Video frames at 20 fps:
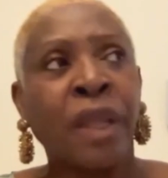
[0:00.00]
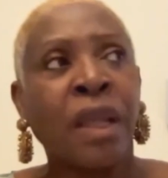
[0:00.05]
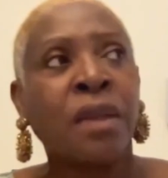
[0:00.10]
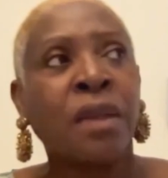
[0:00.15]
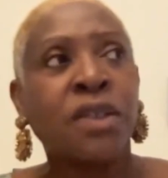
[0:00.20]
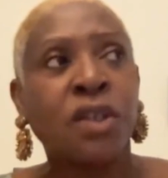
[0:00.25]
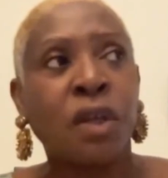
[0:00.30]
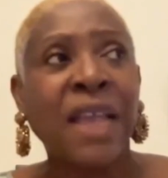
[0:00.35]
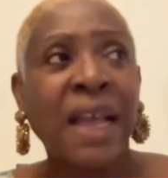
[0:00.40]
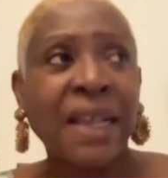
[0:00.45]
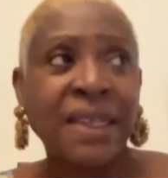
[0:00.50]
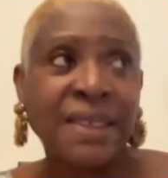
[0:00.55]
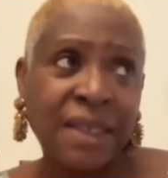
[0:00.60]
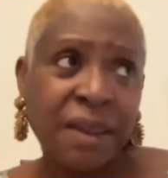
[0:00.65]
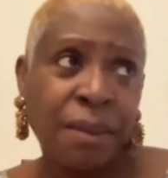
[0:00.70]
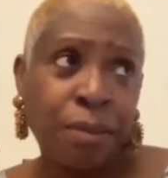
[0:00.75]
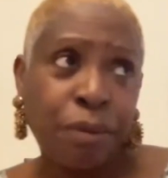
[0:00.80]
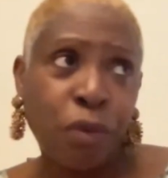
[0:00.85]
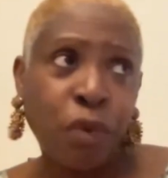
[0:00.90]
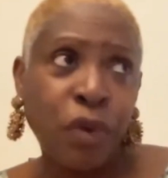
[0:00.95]
So that's
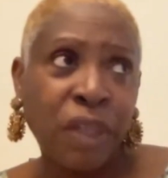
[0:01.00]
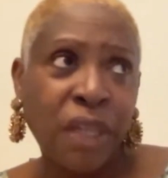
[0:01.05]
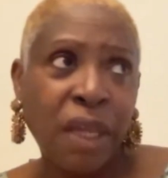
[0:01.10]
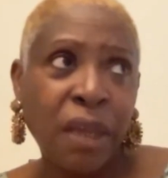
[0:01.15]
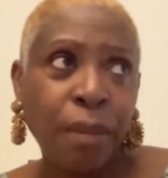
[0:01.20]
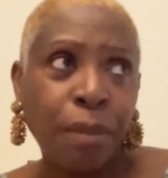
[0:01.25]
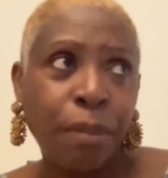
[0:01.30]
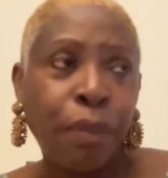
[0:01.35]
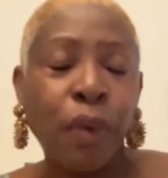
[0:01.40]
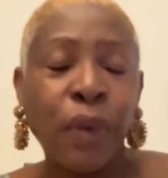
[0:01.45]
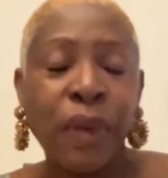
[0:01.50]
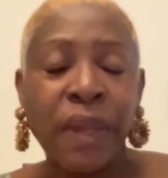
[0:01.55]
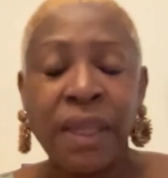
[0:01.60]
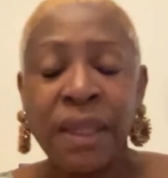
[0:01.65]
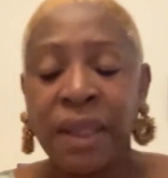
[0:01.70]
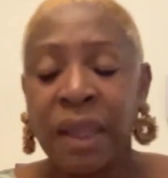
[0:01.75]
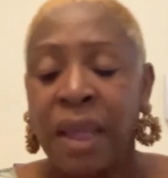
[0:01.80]
an important point.